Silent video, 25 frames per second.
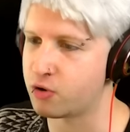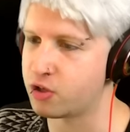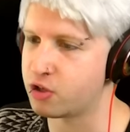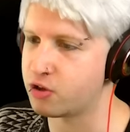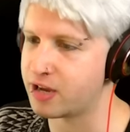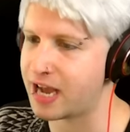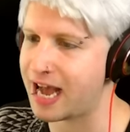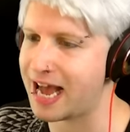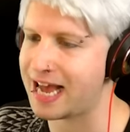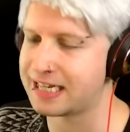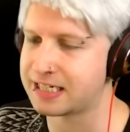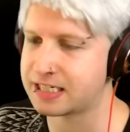You
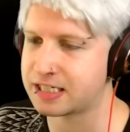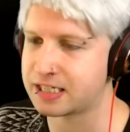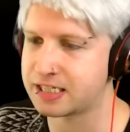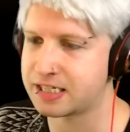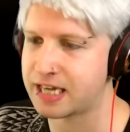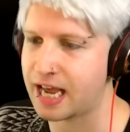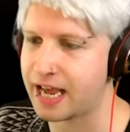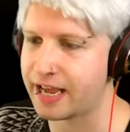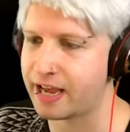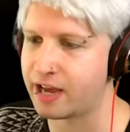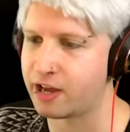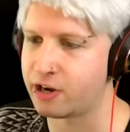guys
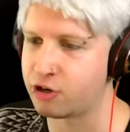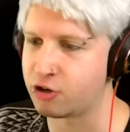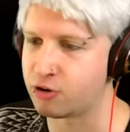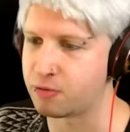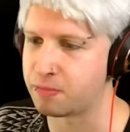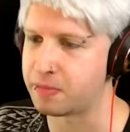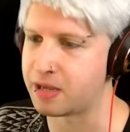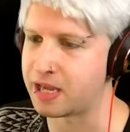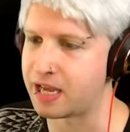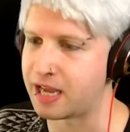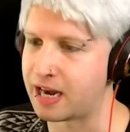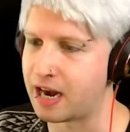stay under
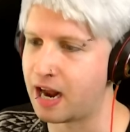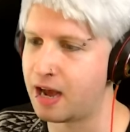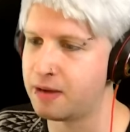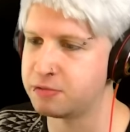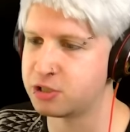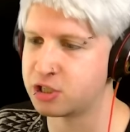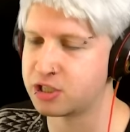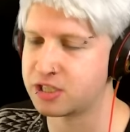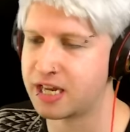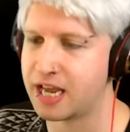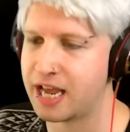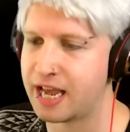me, and I'm
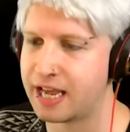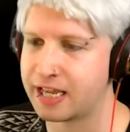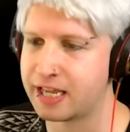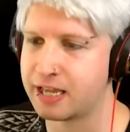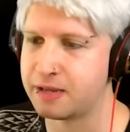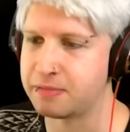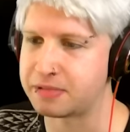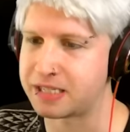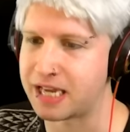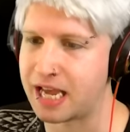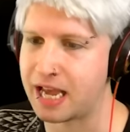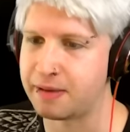just gonna
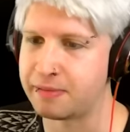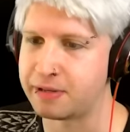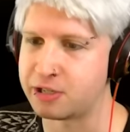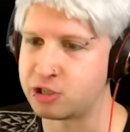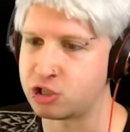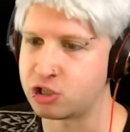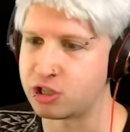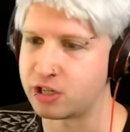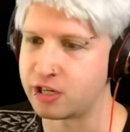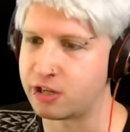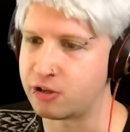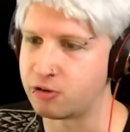keep
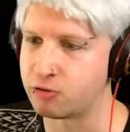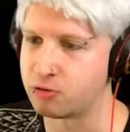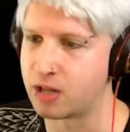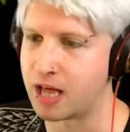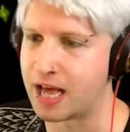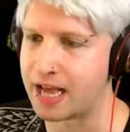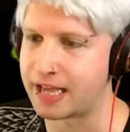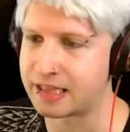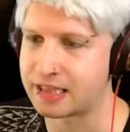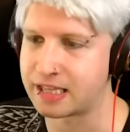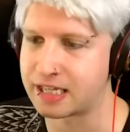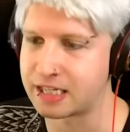damaging you
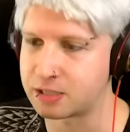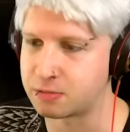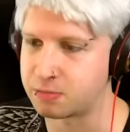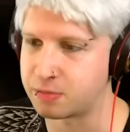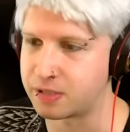like this,